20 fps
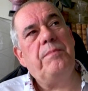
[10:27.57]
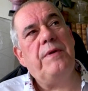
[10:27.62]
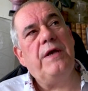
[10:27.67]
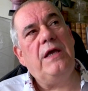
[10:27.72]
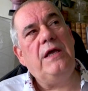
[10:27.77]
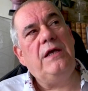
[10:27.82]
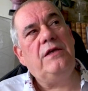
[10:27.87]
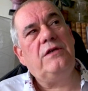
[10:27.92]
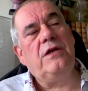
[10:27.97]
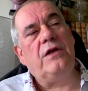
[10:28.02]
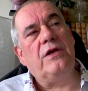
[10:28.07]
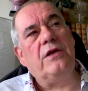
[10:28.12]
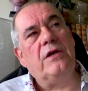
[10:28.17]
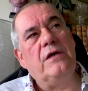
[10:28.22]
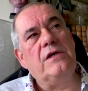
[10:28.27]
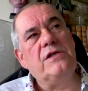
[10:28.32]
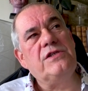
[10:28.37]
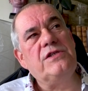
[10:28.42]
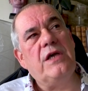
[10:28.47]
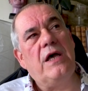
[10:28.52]
Peter
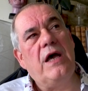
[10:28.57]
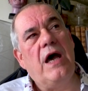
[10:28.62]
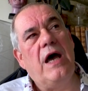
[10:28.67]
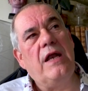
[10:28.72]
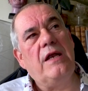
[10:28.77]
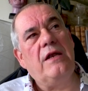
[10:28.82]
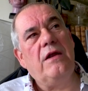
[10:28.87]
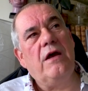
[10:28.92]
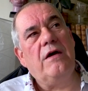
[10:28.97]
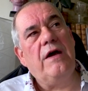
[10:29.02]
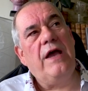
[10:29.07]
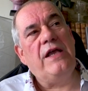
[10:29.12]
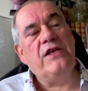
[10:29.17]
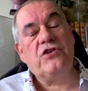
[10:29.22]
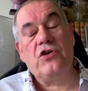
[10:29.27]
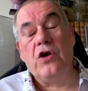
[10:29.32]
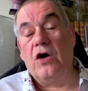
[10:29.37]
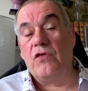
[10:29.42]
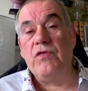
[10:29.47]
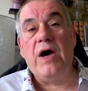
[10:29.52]
does, and it's
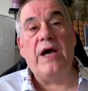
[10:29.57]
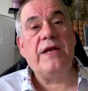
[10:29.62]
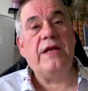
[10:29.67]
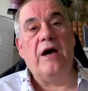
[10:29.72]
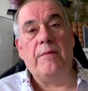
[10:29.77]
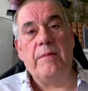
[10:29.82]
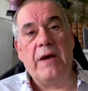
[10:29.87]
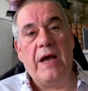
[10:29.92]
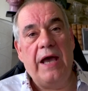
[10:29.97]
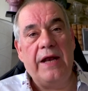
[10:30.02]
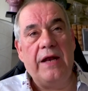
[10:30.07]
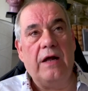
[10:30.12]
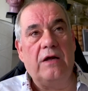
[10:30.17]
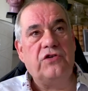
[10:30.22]
gone right out of my head.